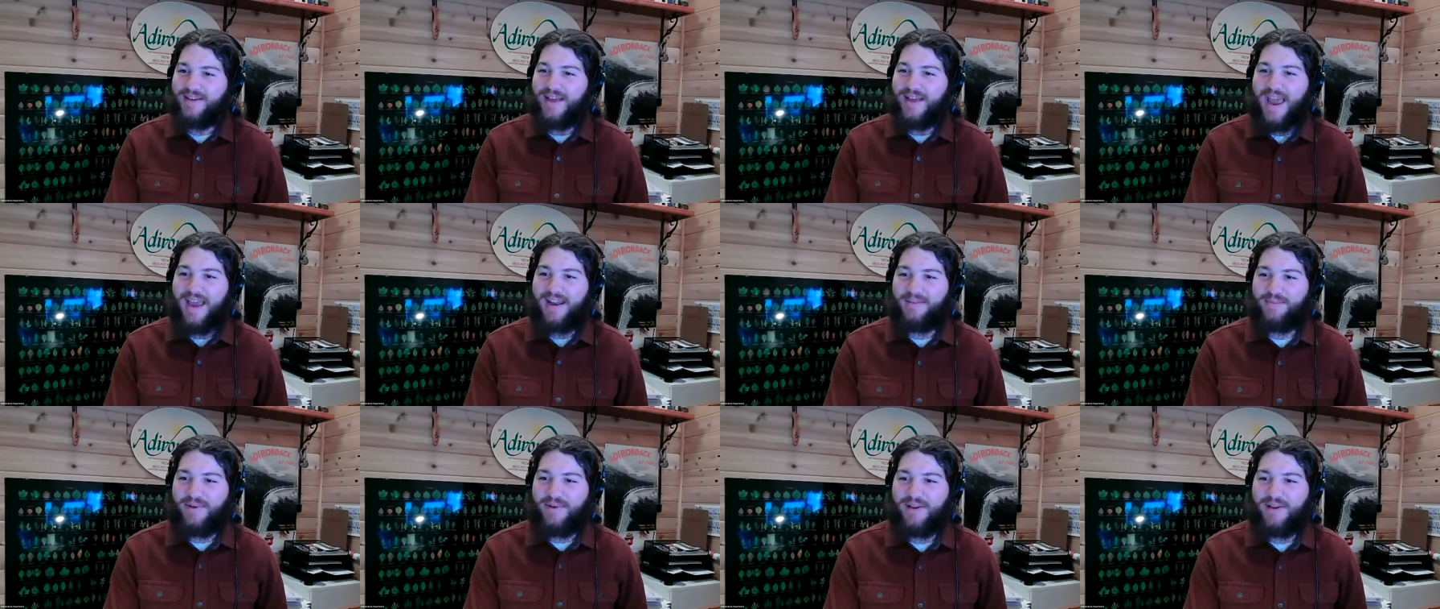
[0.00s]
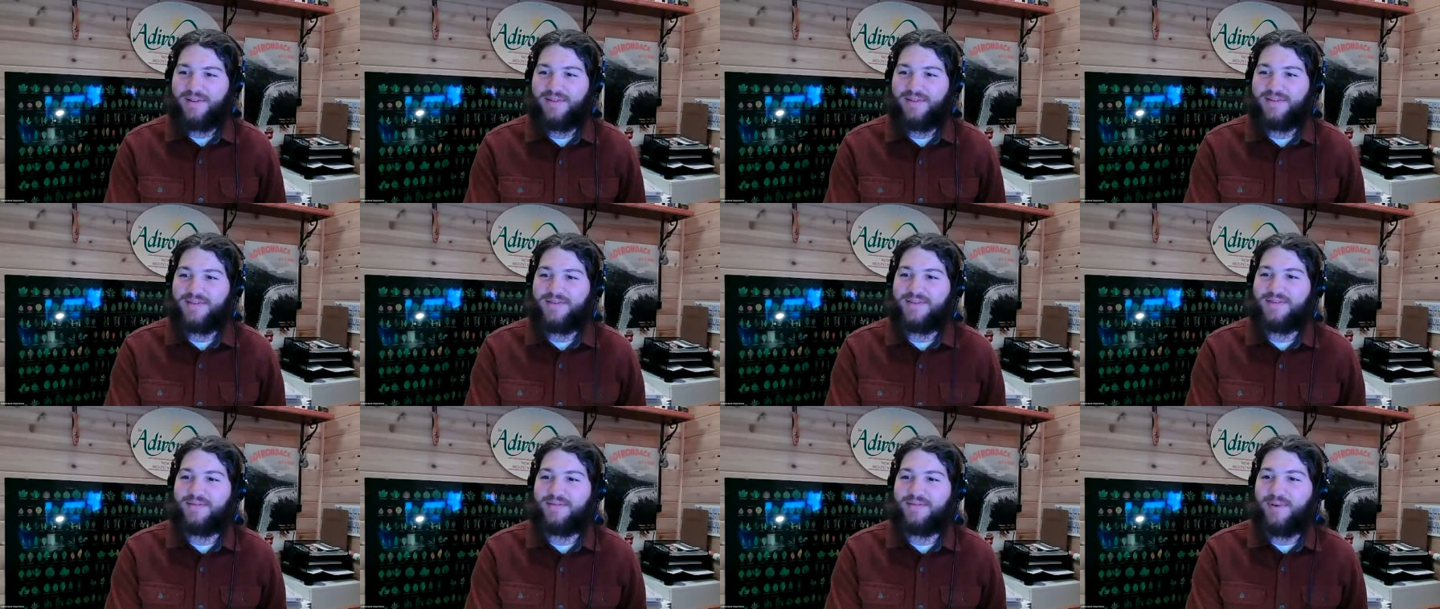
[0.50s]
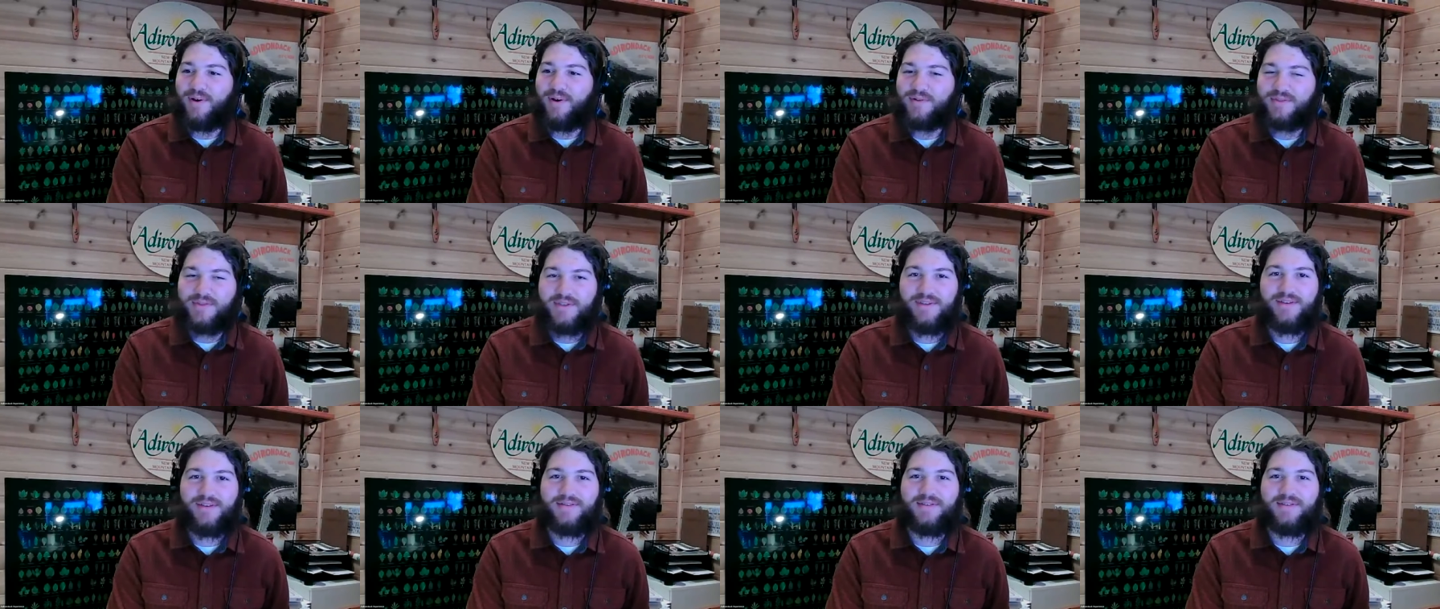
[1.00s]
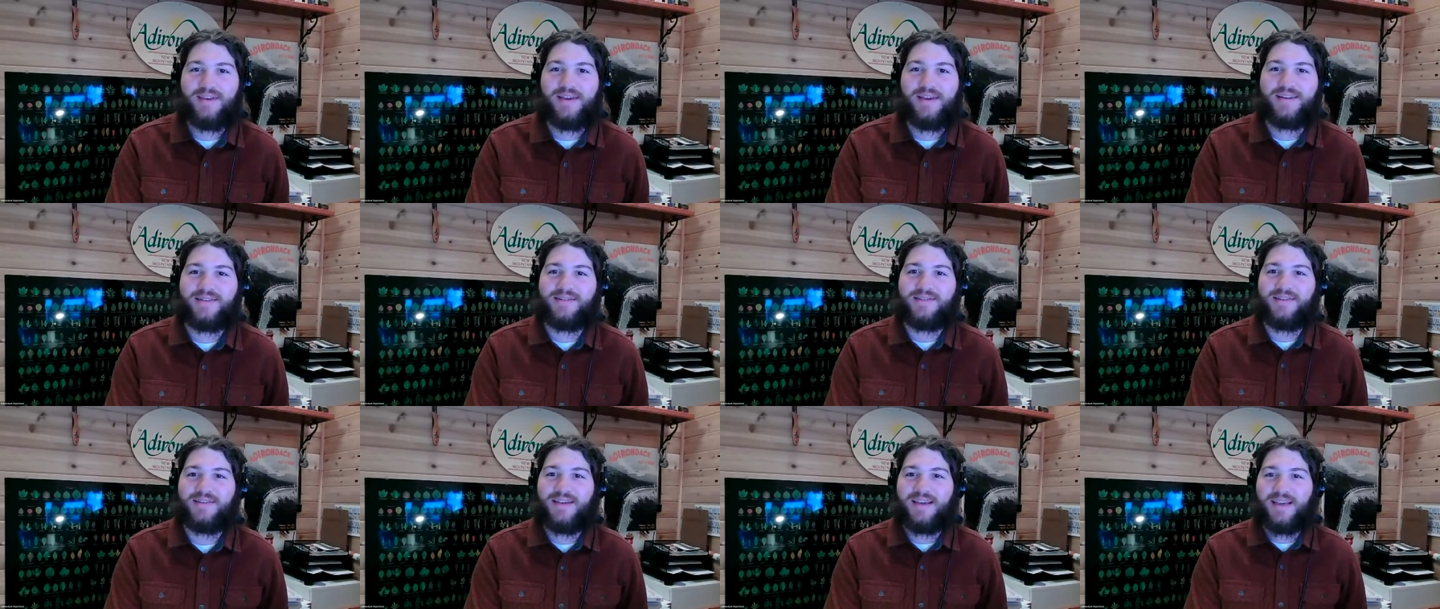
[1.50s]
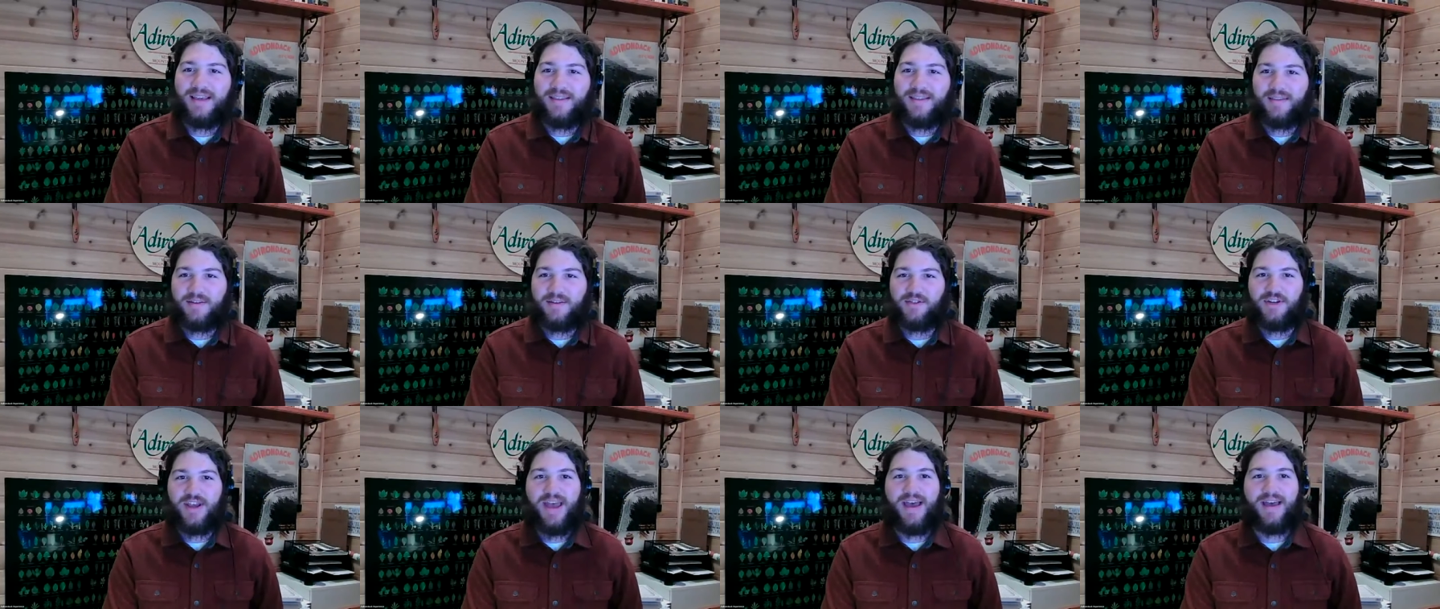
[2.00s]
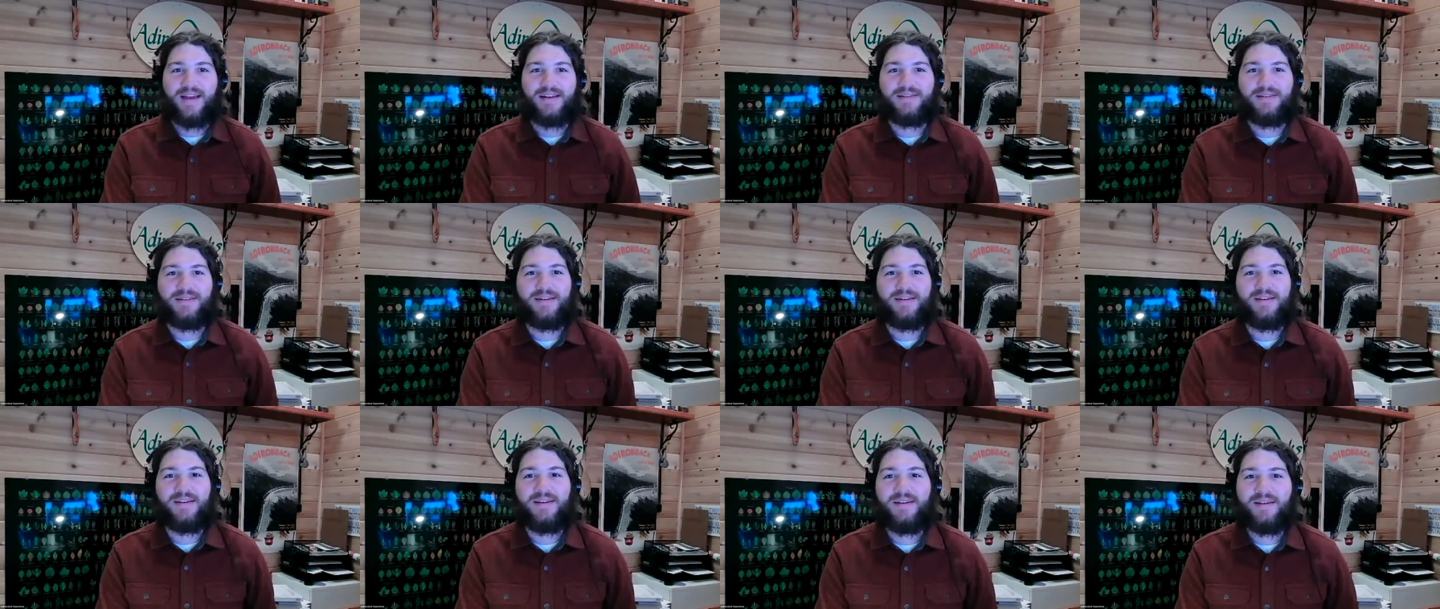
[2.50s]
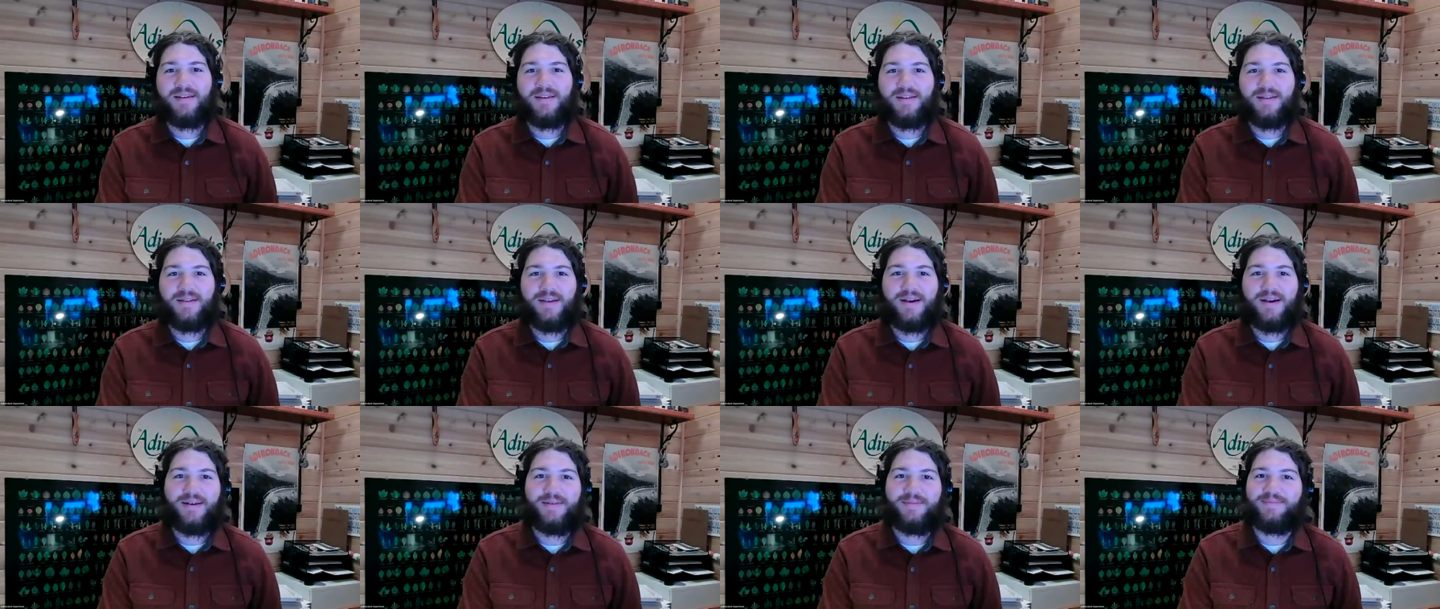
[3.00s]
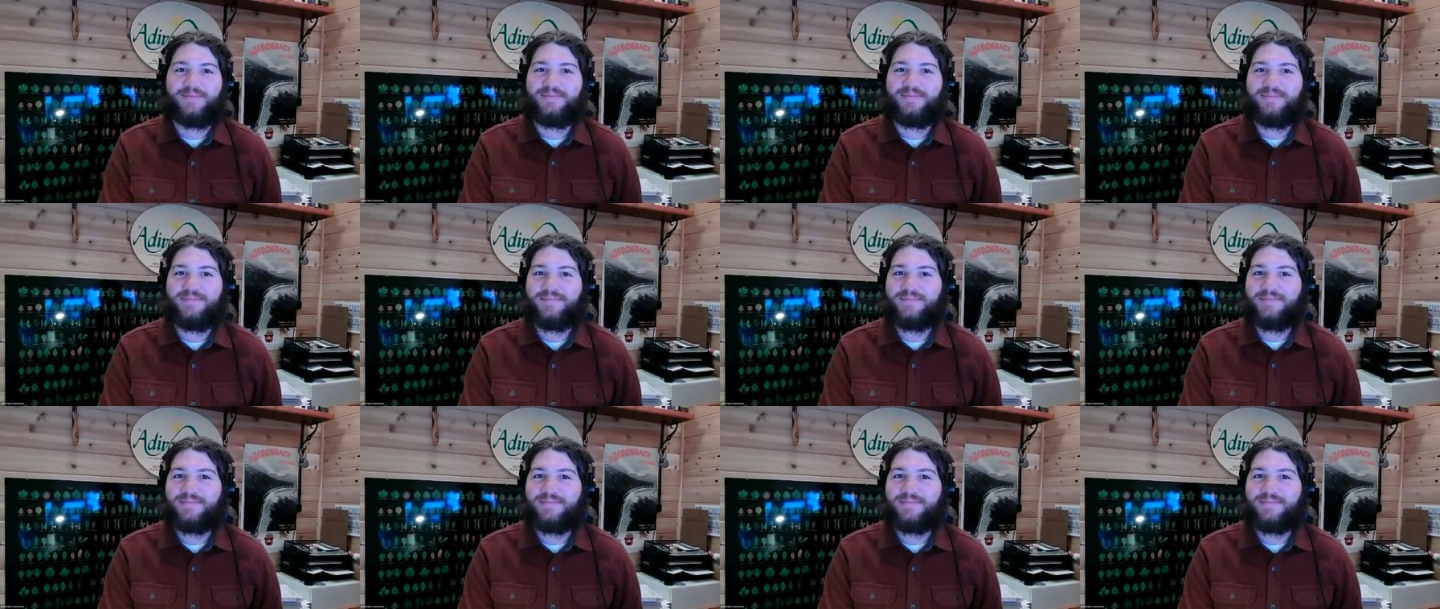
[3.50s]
Annabelle is posting those links in the chat. Um,